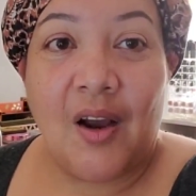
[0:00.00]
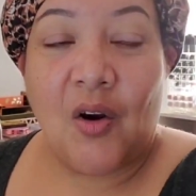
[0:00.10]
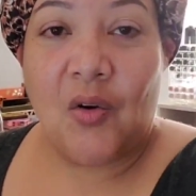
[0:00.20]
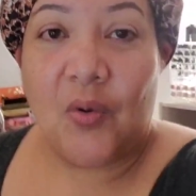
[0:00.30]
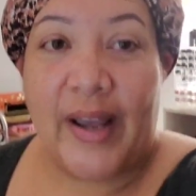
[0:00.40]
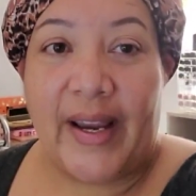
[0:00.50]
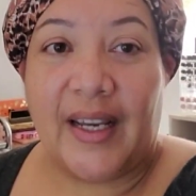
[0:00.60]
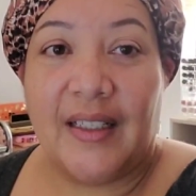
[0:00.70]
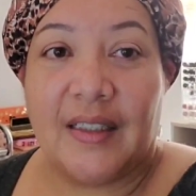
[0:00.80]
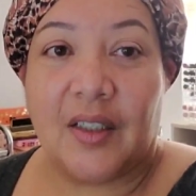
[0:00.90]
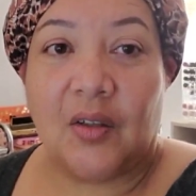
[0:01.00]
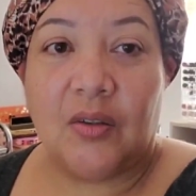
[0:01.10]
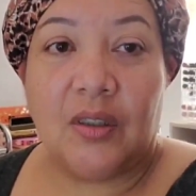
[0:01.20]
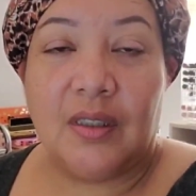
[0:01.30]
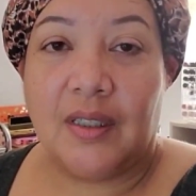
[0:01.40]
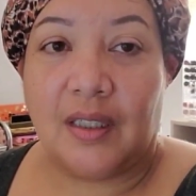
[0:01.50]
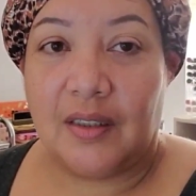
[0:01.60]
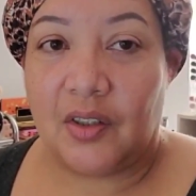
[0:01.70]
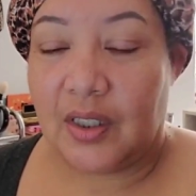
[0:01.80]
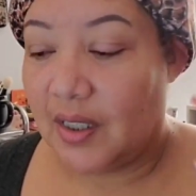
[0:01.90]
Oh, hey, so you
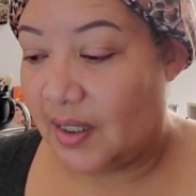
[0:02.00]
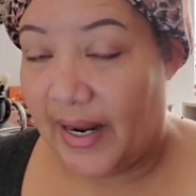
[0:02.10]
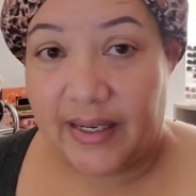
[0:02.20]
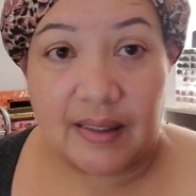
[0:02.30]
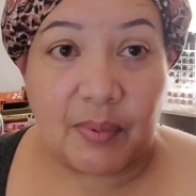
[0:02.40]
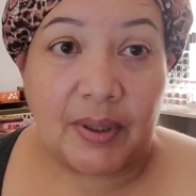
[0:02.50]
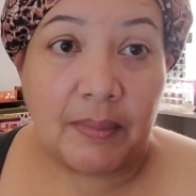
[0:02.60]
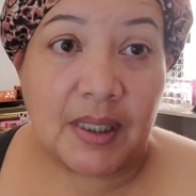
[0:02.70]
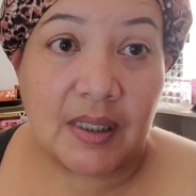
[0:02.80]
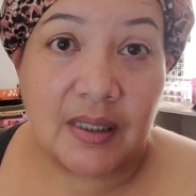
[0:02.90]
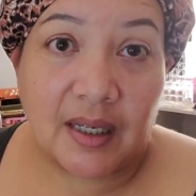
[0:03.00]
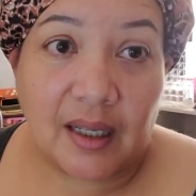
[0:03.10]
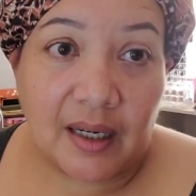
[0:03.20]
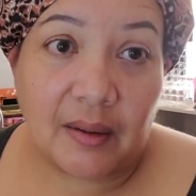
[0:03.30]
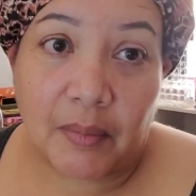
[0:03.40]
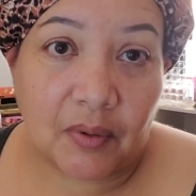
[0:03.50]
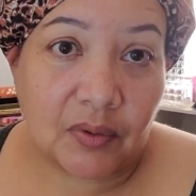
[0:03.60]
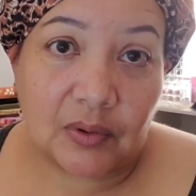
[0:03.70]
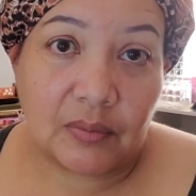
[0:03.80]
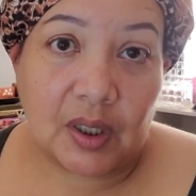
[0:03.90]
see the light is pretty much daylight in my
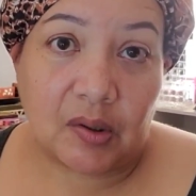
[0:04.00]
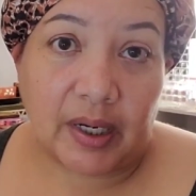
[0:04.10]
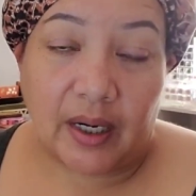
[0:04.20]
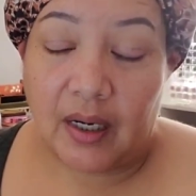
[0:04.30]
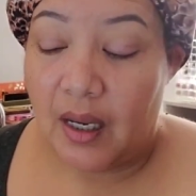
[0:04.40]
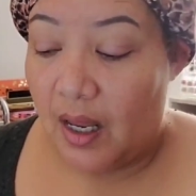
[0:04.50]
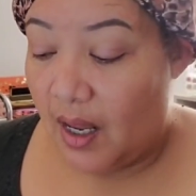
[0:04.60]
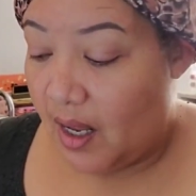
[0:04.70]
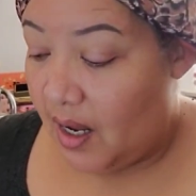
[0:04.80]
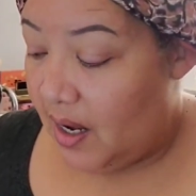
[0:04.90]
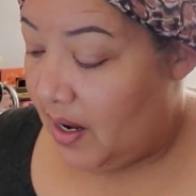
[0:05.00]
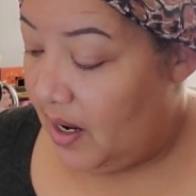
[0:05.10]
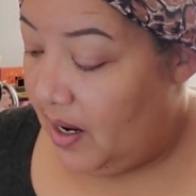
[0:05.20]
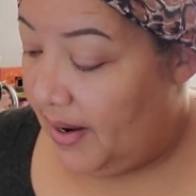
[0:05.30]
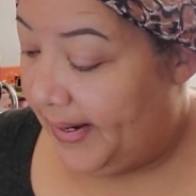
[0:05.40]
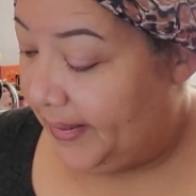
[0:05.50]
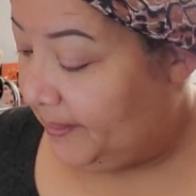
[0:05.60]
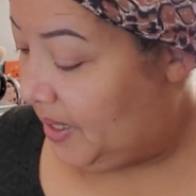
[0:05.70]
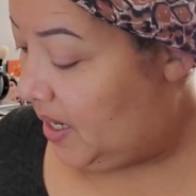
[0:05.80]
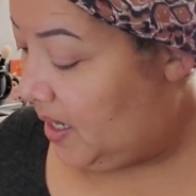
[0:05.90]
room. Okay.
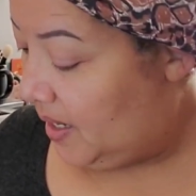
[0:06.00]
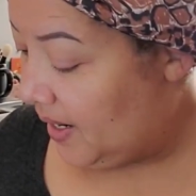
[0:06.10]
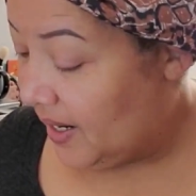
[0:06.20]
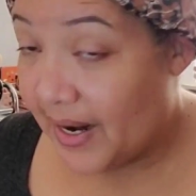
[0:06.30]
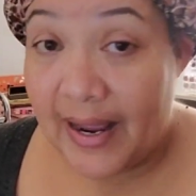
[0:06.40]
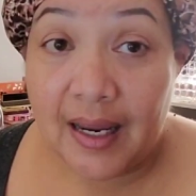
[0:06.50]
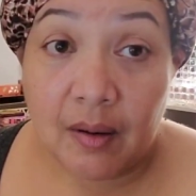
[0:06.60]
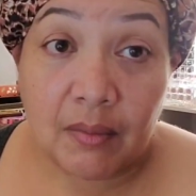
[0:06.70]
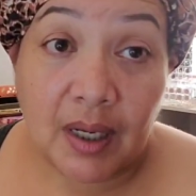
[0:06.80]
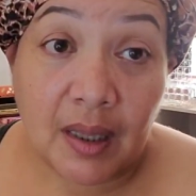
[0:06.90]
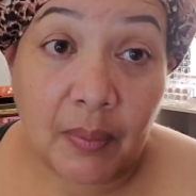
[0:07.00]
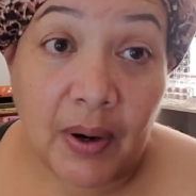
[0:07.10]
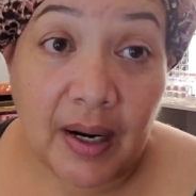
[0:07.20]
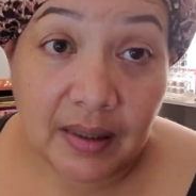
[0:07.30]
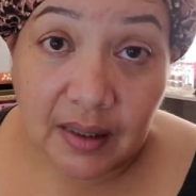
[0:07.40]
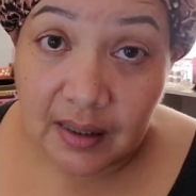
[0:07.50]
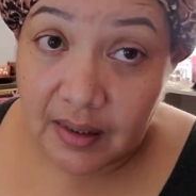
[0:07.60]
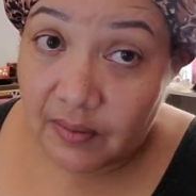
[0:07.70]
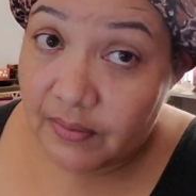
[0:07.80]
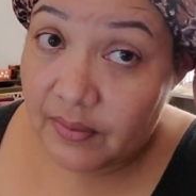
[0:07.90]
And I am in the process
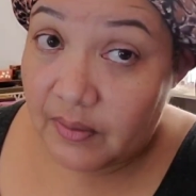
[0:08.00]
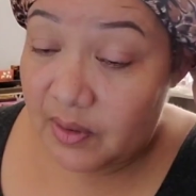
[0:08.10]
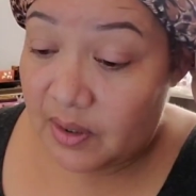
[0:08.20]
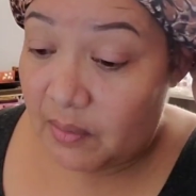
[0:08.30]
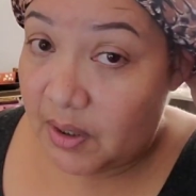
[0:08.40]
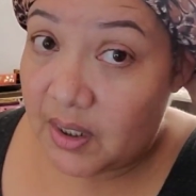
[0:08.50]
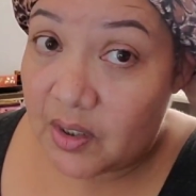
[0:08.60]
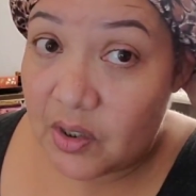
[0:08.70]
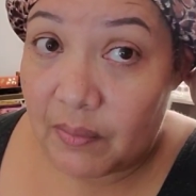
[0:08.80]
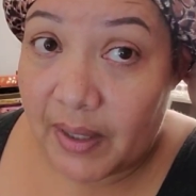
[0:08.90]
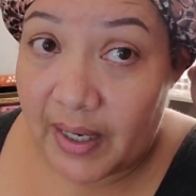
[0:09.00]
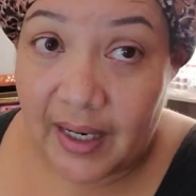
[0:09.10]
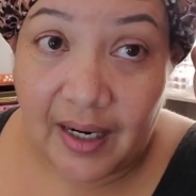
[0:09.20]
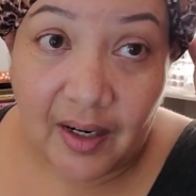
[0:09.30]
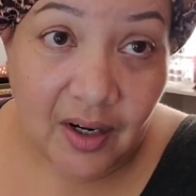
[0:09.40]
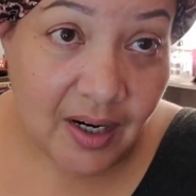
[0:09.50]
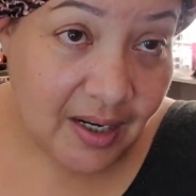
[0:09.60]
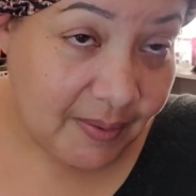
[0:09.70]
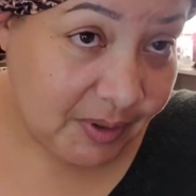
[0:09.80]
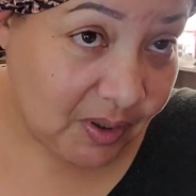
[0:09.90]
of deep conditioning my hair.
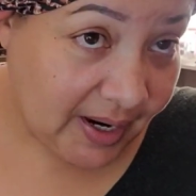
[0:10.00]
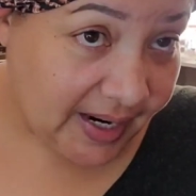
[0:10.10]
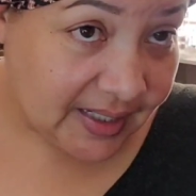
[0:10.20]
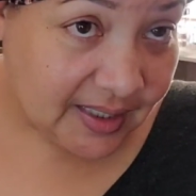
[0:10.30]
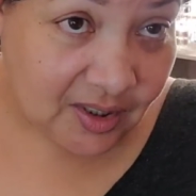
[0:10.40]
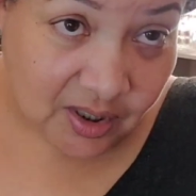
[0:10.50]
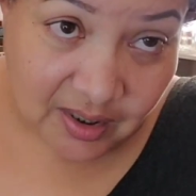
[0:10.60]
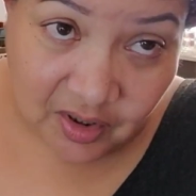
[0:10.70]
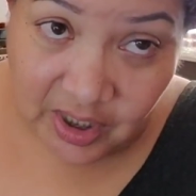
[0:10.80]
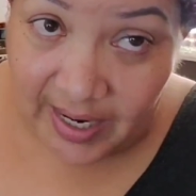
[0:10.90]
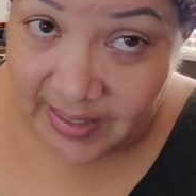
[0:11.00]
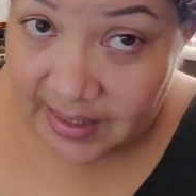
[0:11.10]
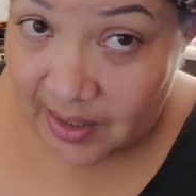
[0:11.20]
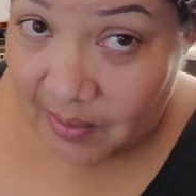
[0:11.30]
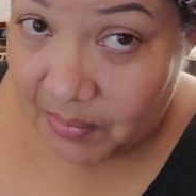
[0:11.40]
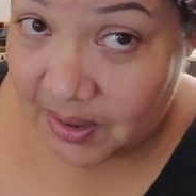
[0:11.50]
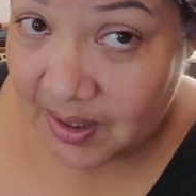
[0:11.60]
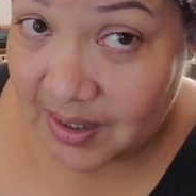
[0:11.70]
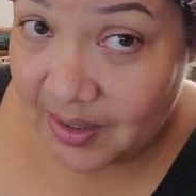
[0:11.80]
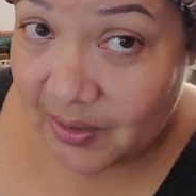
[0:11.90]
So I had to jazz it up with
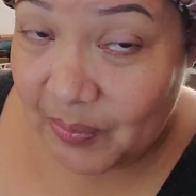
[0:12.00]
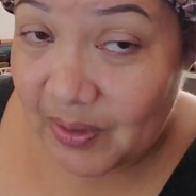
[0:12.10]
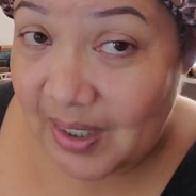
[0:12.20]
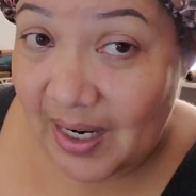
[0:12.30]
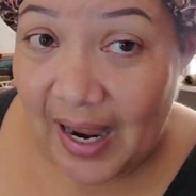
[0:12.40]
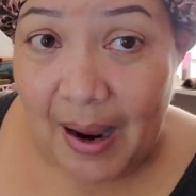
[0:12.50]
this little thing.